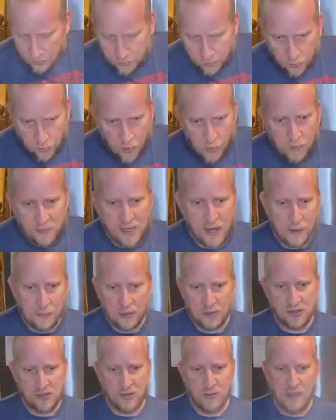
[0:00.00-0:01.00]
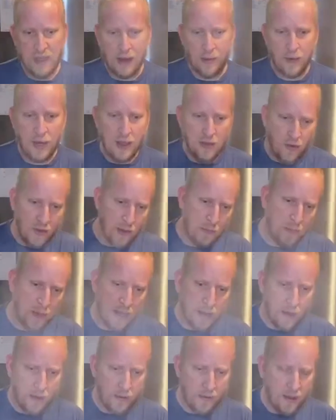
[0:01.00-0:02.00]
room temperature. That way you can
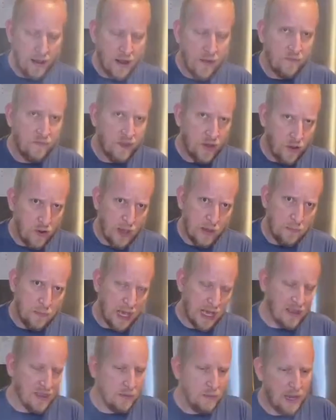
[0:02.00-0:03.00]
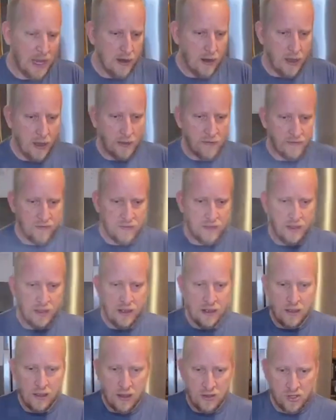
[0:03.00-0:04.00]
pick the meat off,
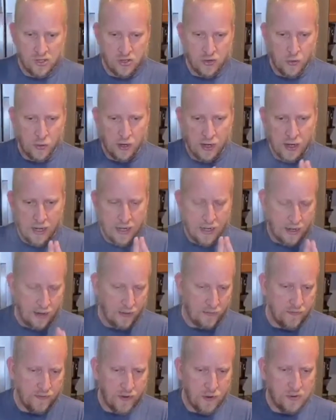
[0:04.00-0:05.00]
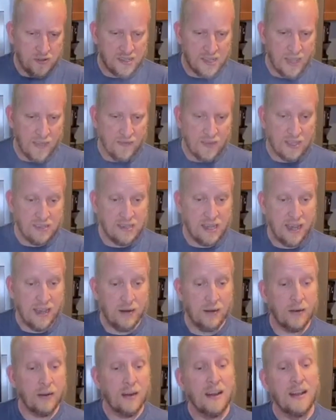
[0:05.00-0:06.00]
store it in a food safe
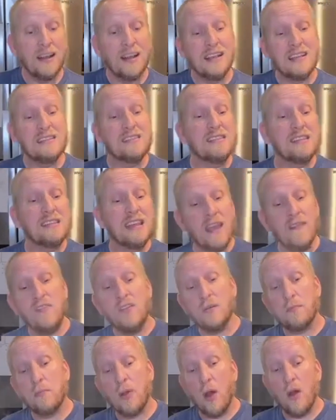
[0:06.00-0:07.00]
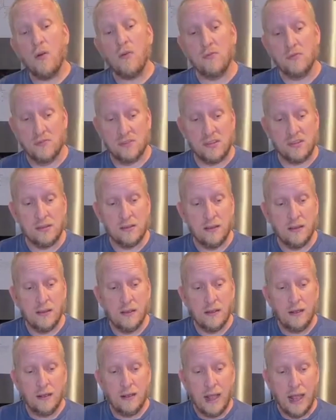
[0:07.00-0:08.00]
container. Save your bones
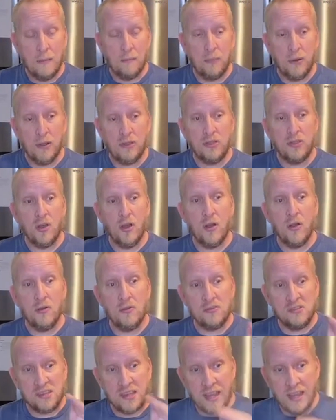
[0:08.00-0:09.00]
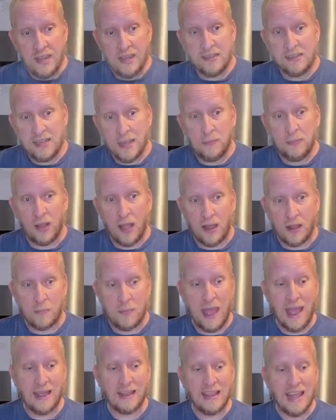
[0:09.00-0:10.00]
and put those in a Ziploc
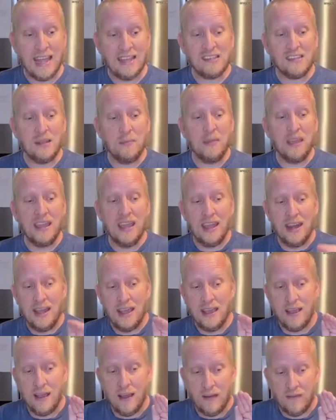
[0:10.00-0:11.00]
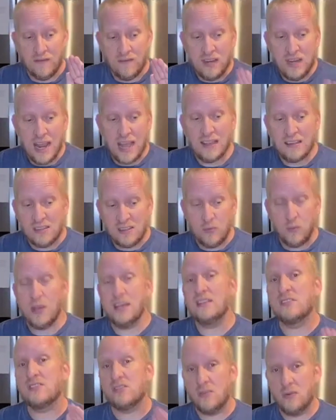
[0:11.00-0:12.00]
bag. That's the beginning of next
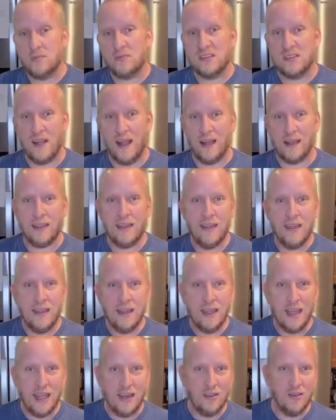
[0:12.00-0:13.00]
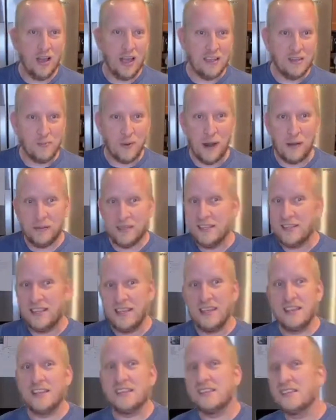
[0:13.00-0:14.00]
week's soup stock. And you guys probably see
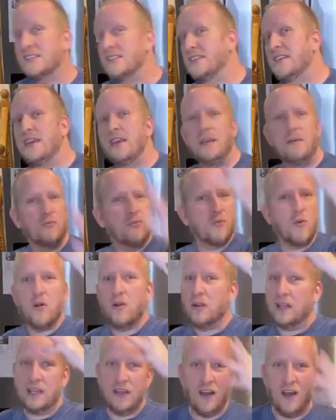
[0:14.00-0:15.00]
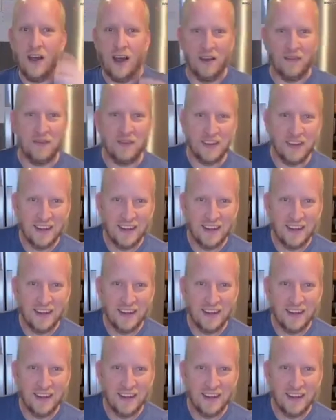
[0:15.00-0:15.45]
the steam rolling off.